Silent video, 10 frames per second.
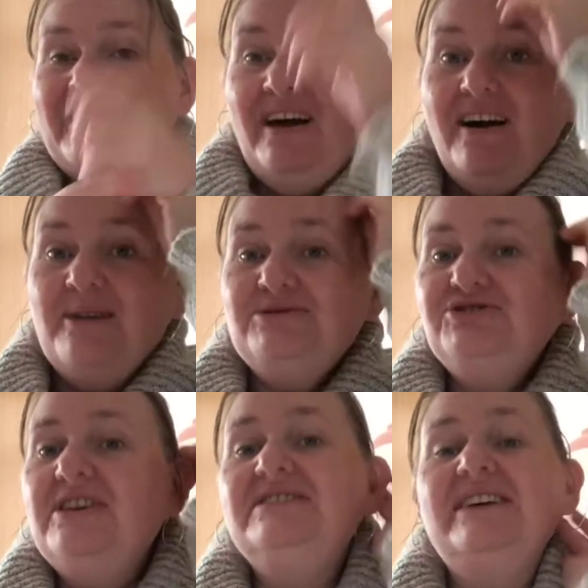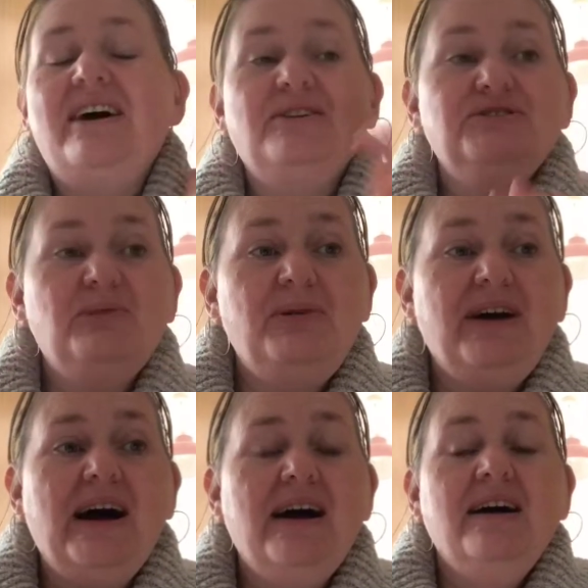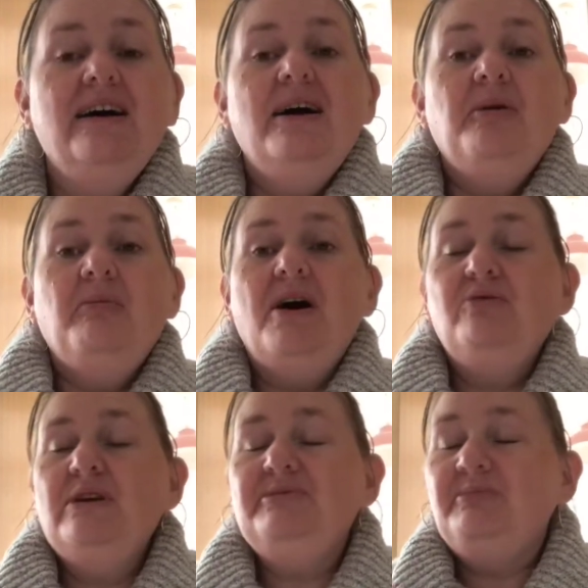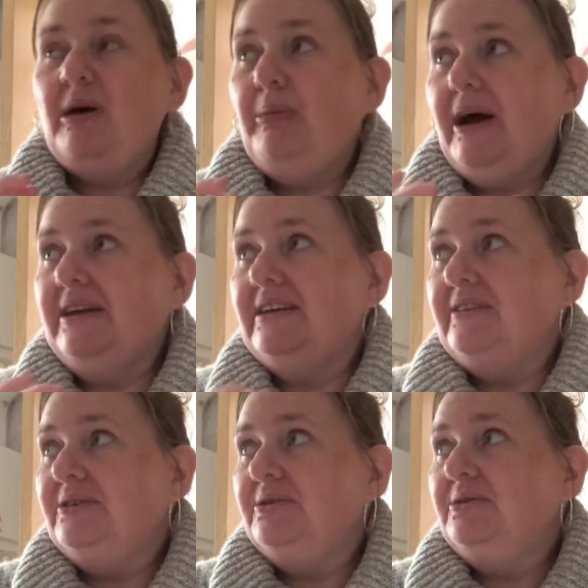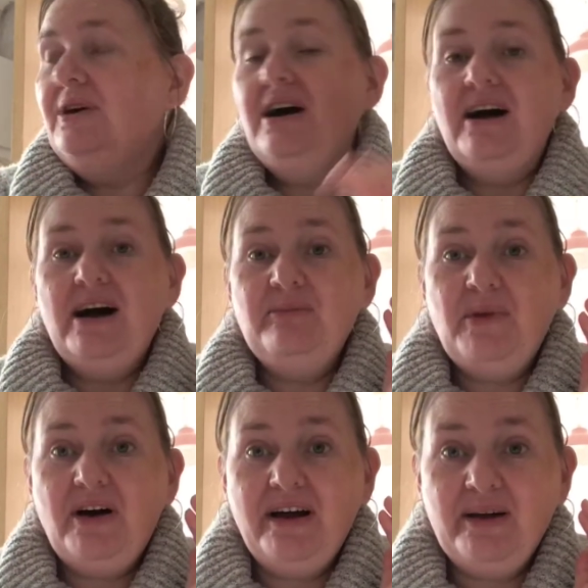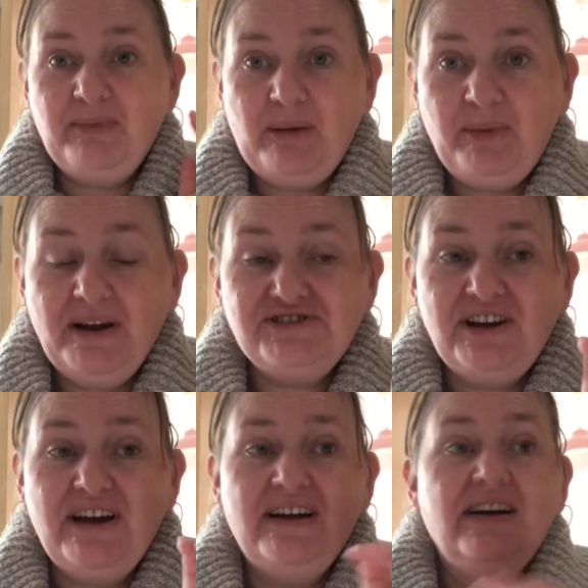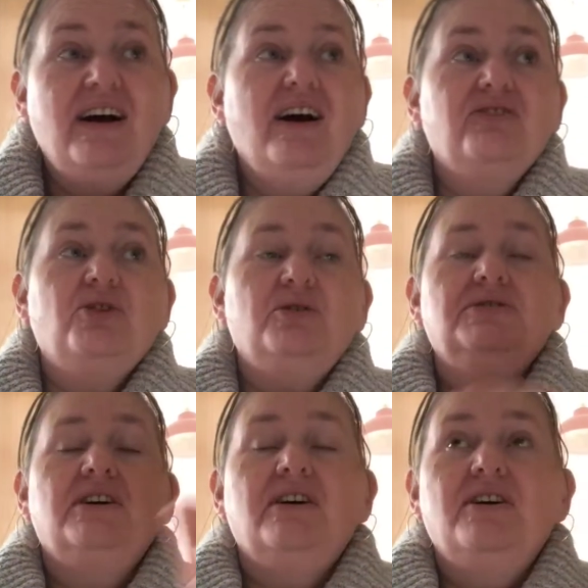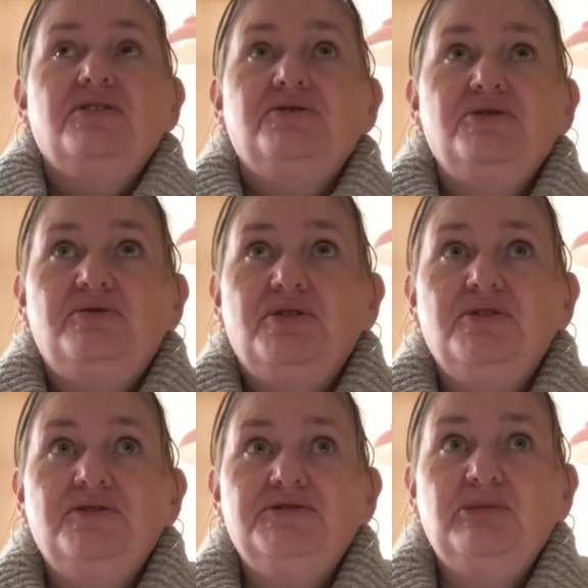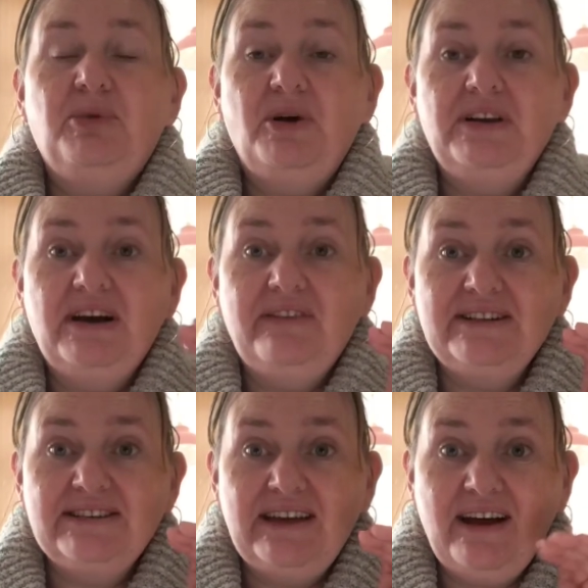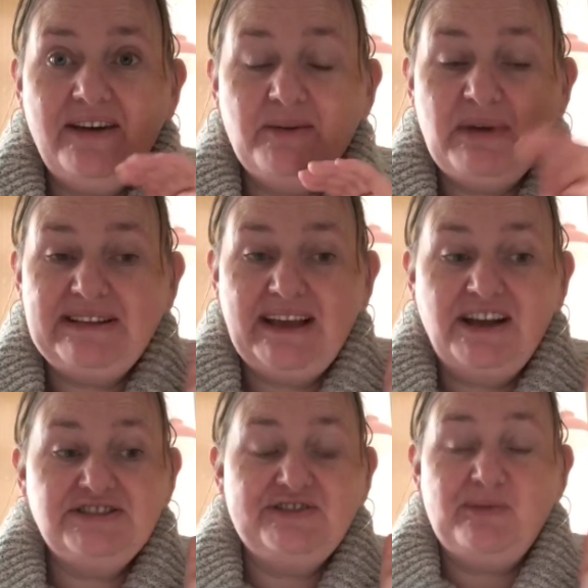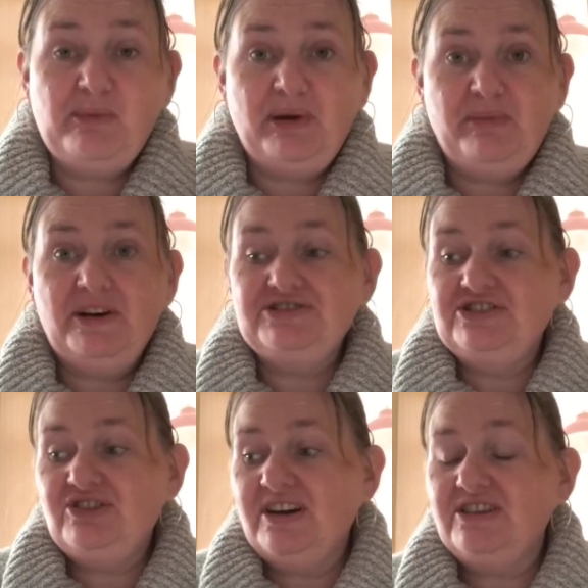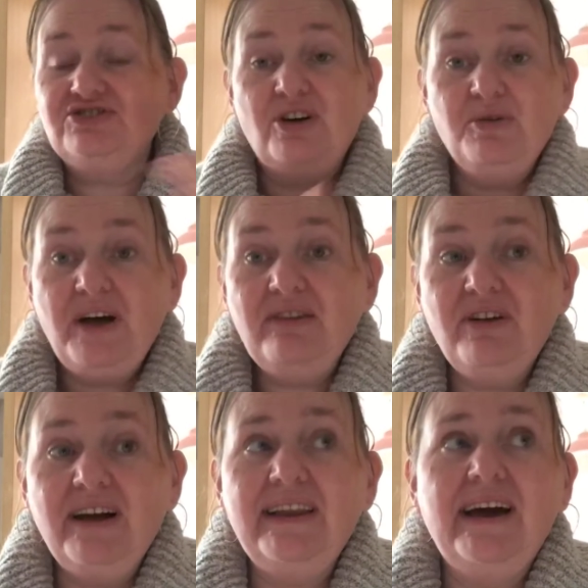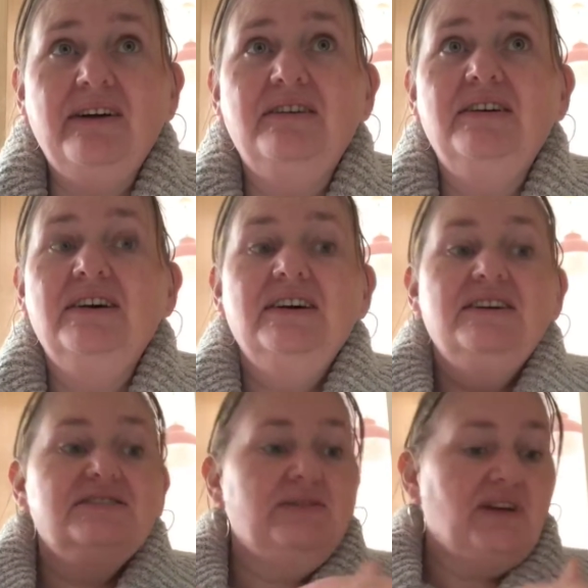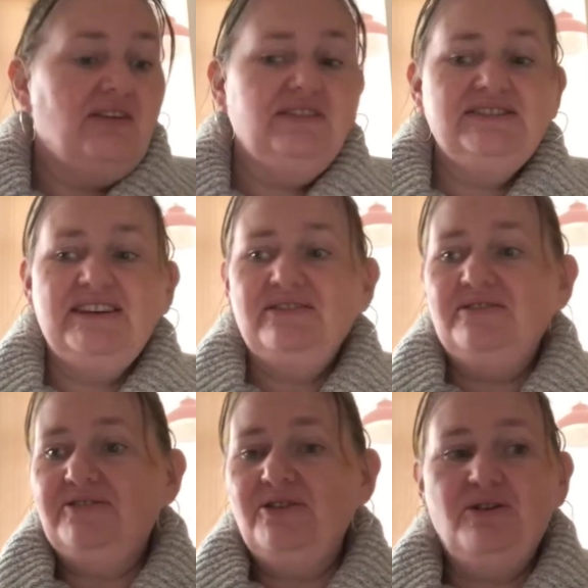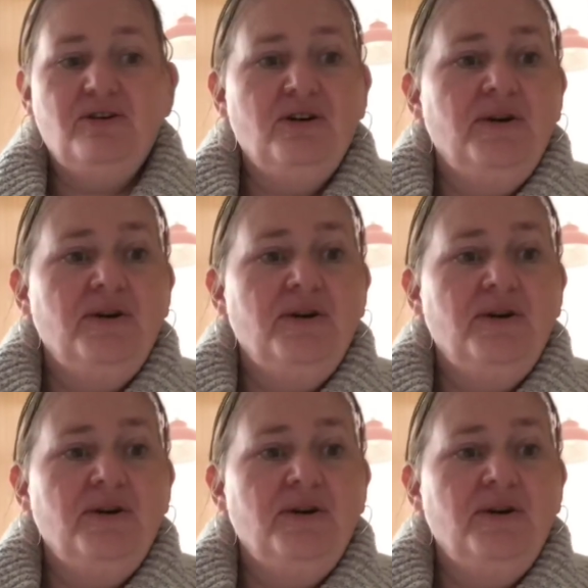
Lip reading: I'm stressed out. And on top of that, my ribs, my pain level and my blood pressure have gone through the roof to the point I've had to get other medication for my blood pressure, try and control that right now. So I'm currently sitting on the floor.